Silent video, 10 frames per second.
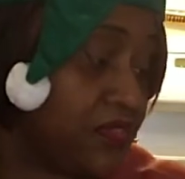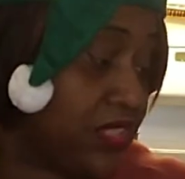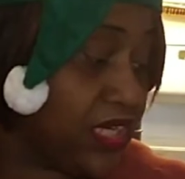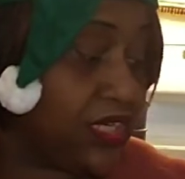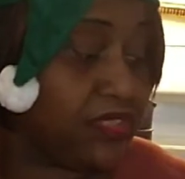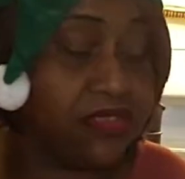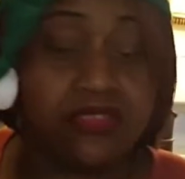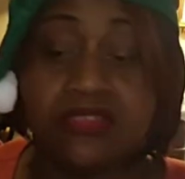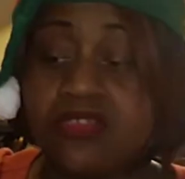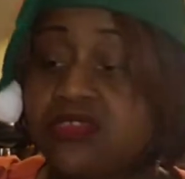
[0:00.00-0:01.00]
Okay,
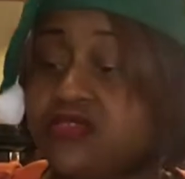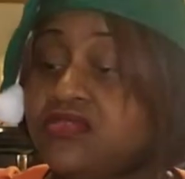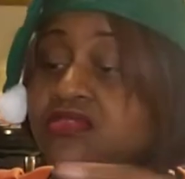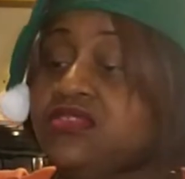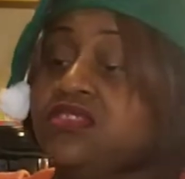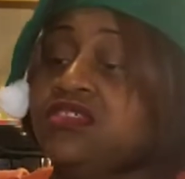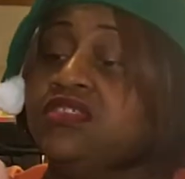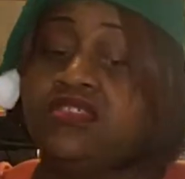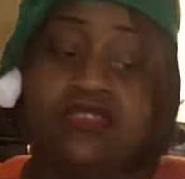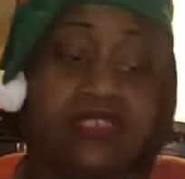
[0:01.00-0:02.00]
so
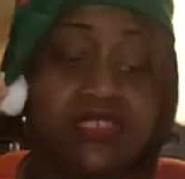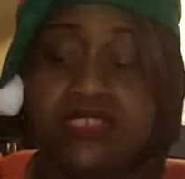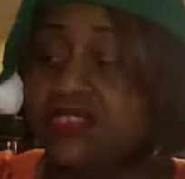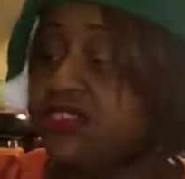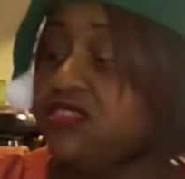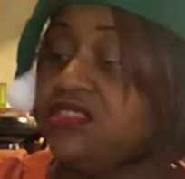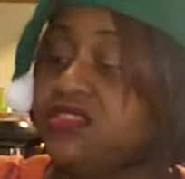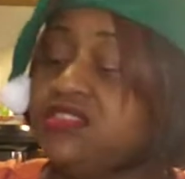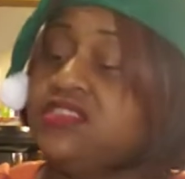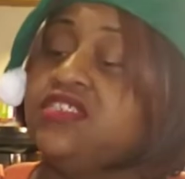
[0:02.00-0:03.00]
this is
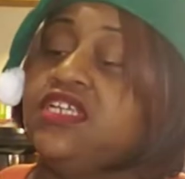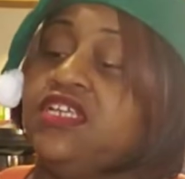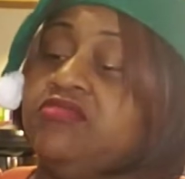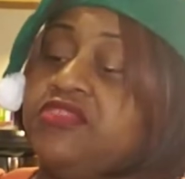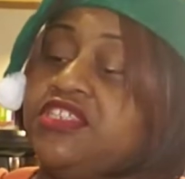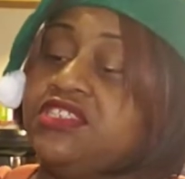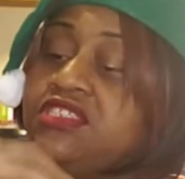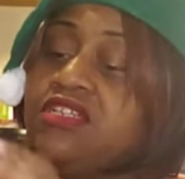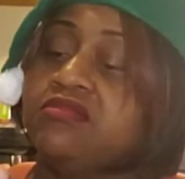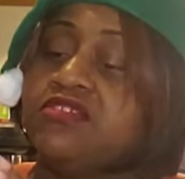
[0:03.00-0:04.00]
the cake mix
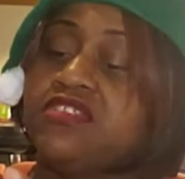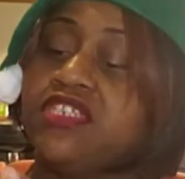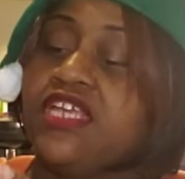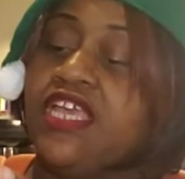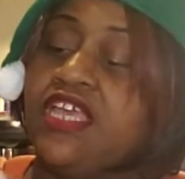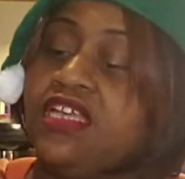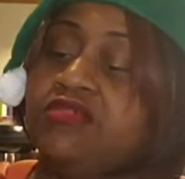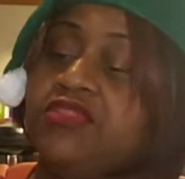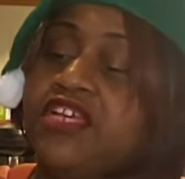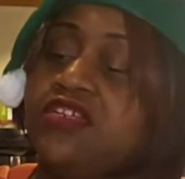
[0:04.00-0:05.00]
that I'm going to add
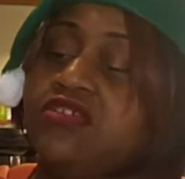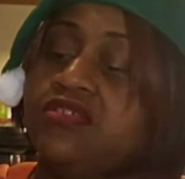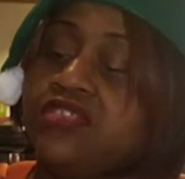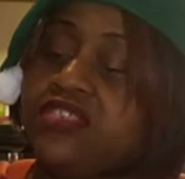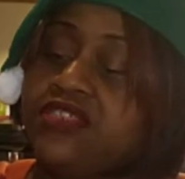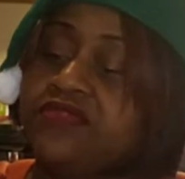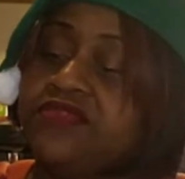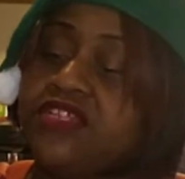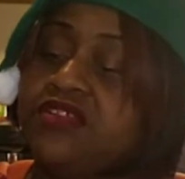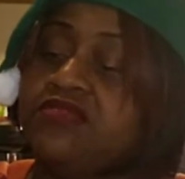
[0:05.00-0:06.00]
my coconut
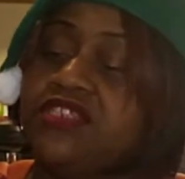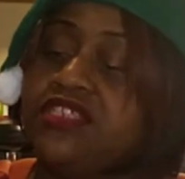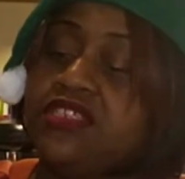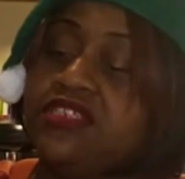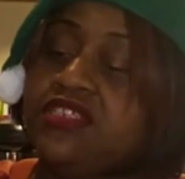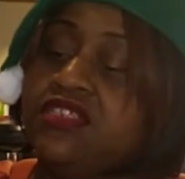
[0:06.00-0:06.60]
flavor in.